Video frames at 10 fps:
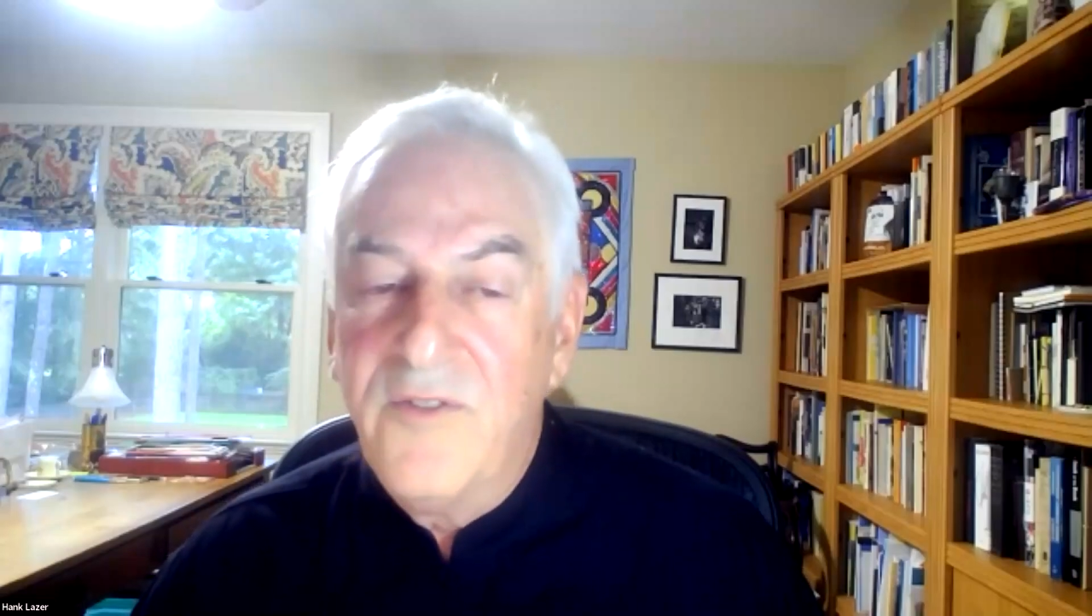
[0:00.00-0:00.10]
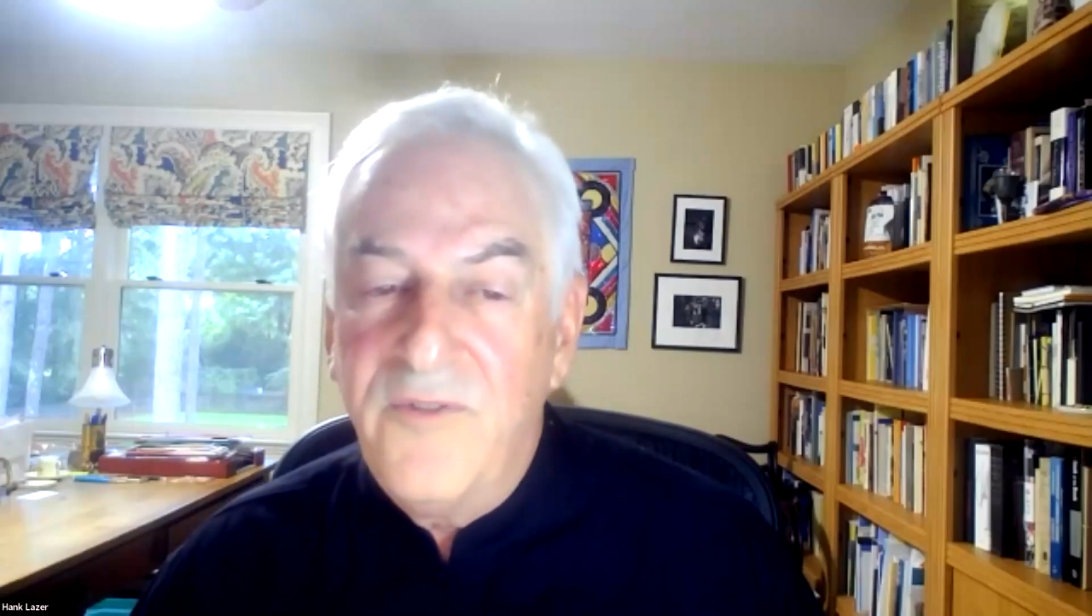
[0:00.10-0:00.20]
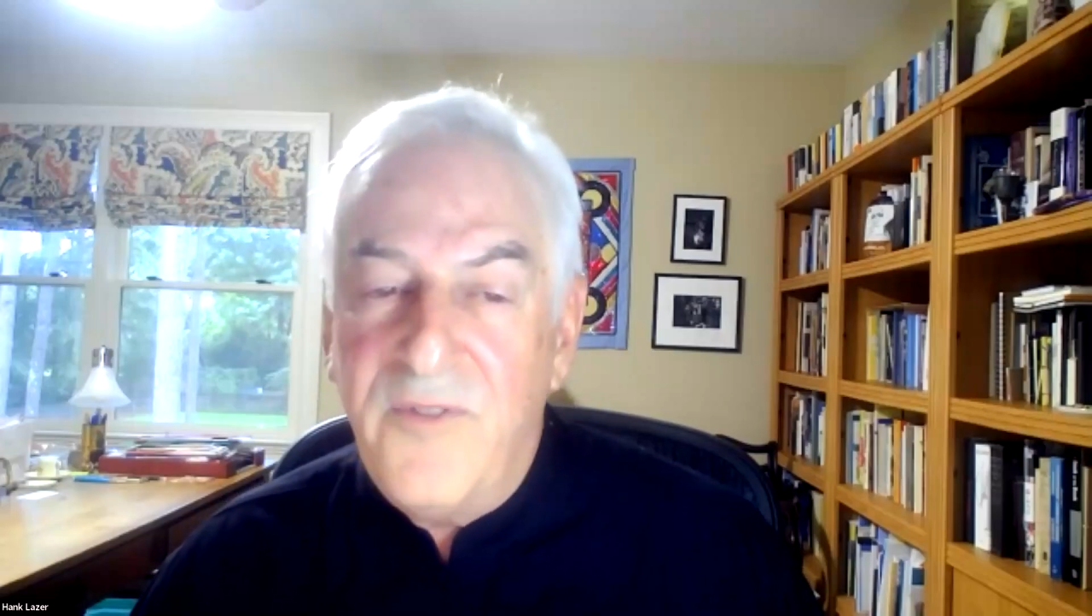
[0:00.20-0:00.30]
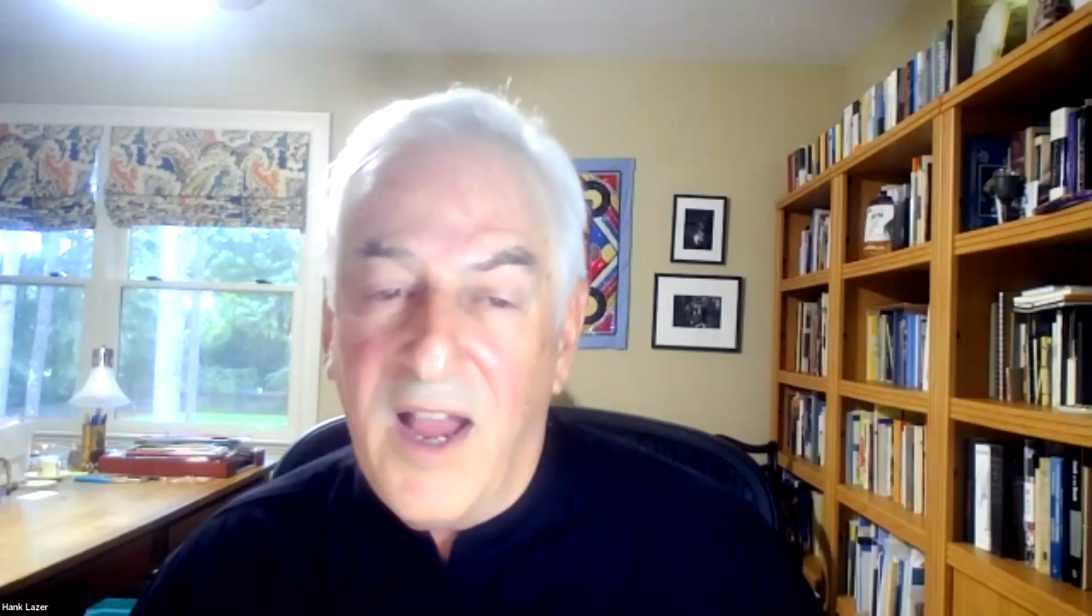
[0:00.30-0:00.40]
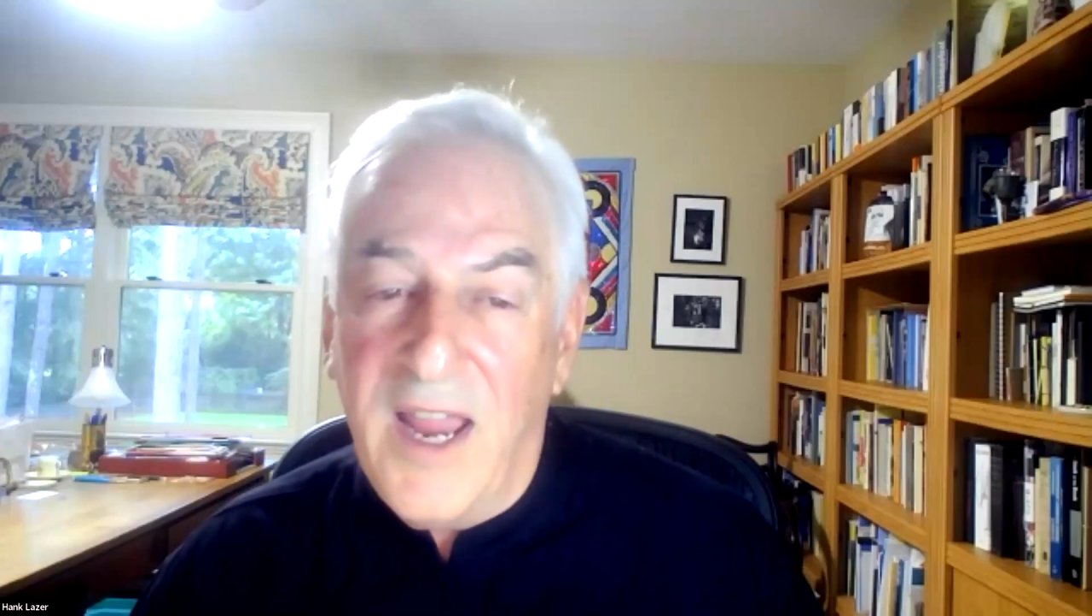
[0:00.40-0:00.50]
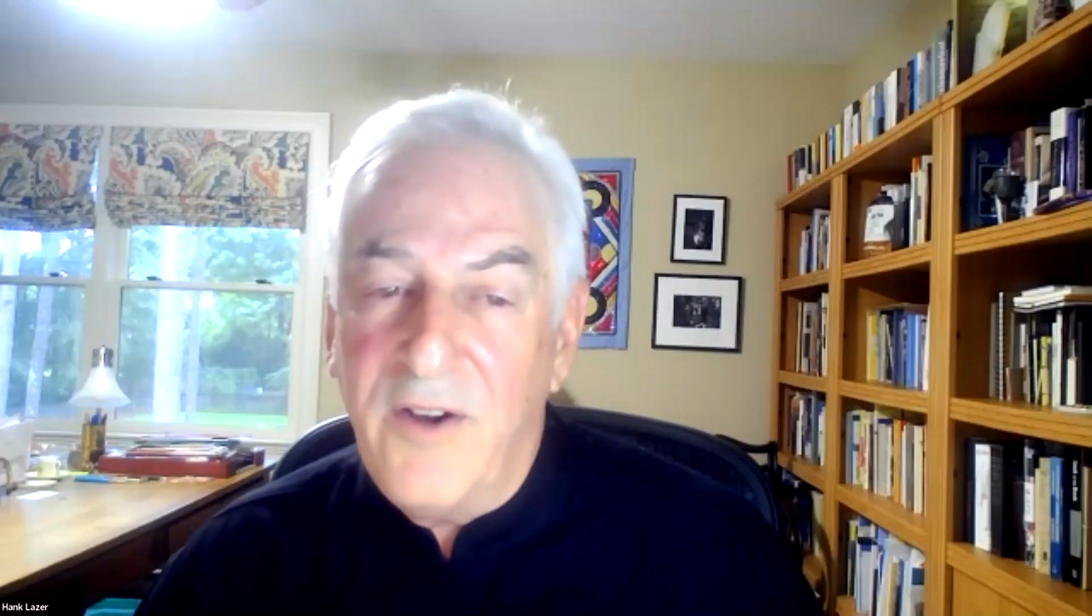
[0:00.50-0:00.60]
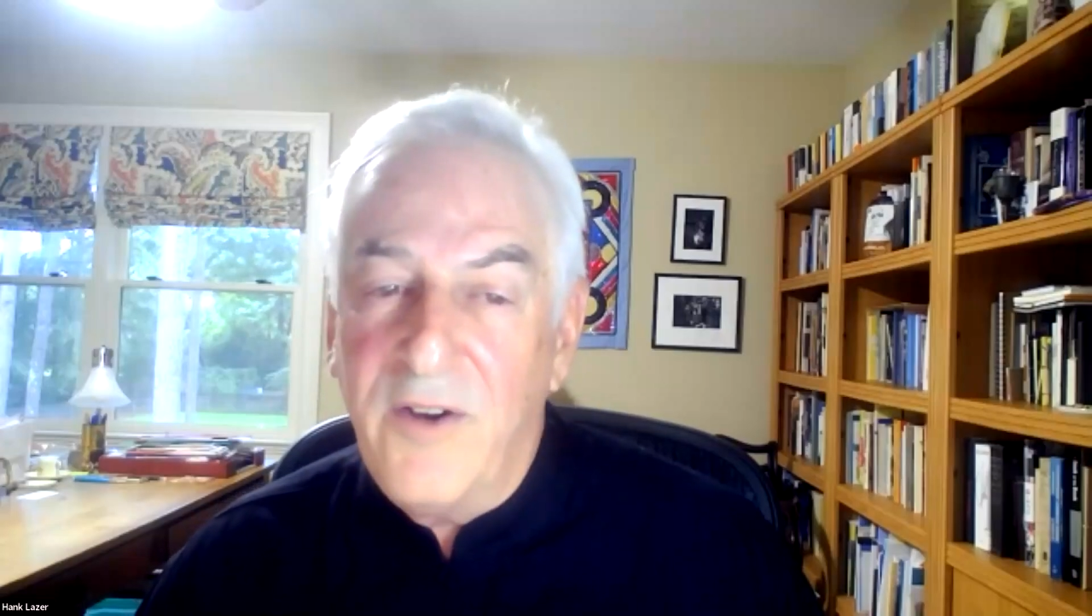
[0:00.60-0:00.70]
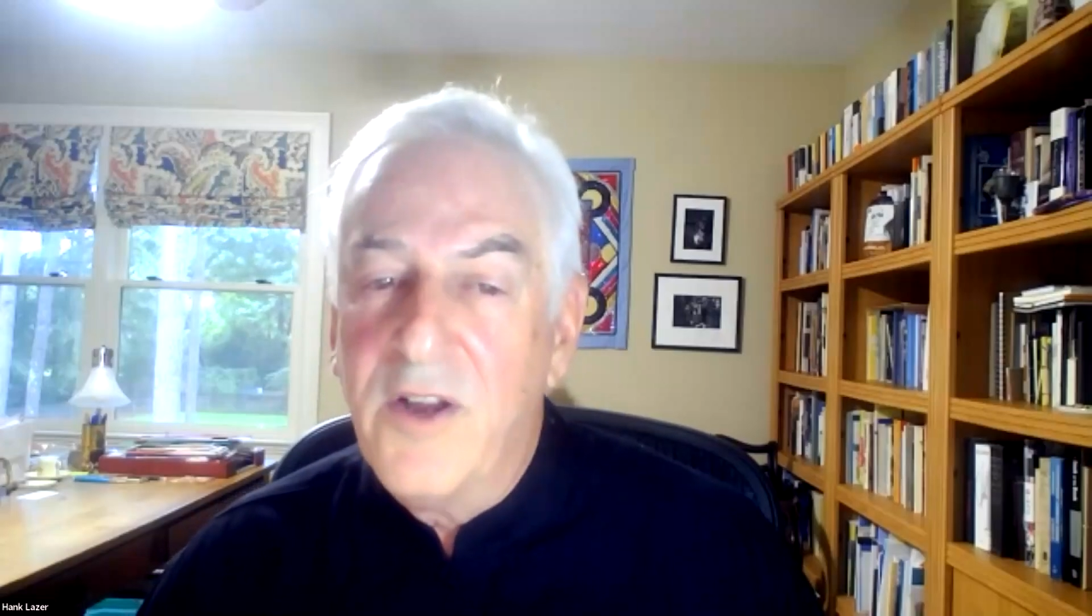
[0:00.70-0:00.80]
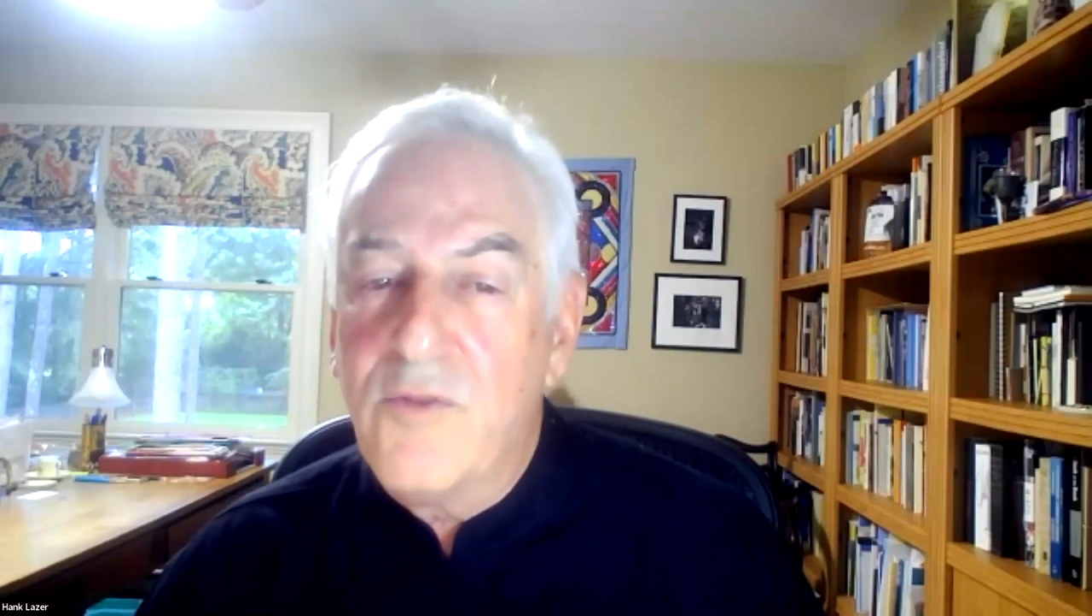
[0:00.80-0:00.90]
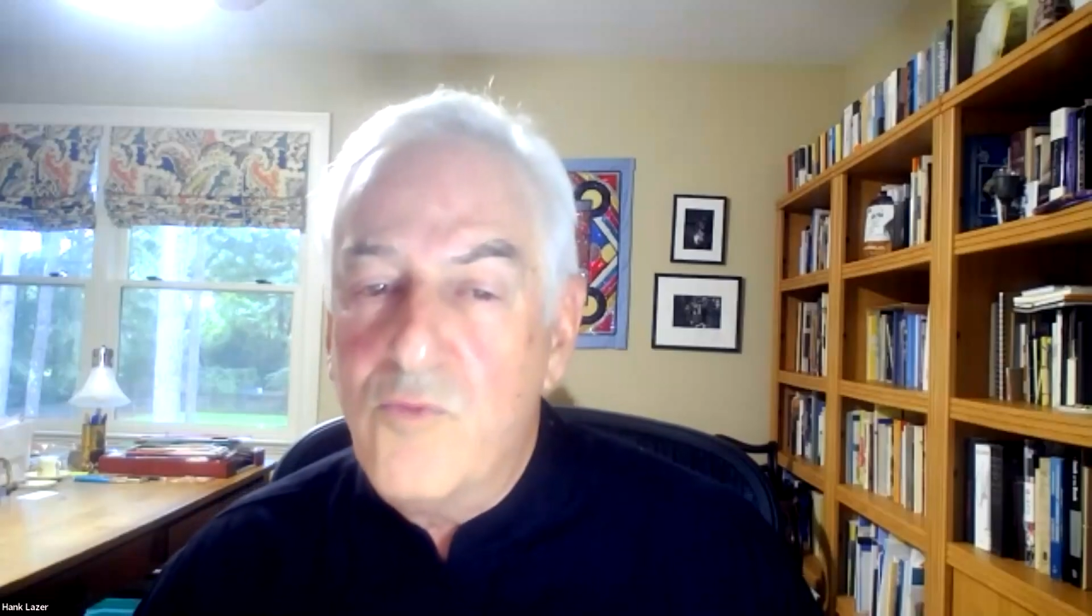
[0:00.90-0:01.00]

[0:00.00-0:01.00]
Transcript: fire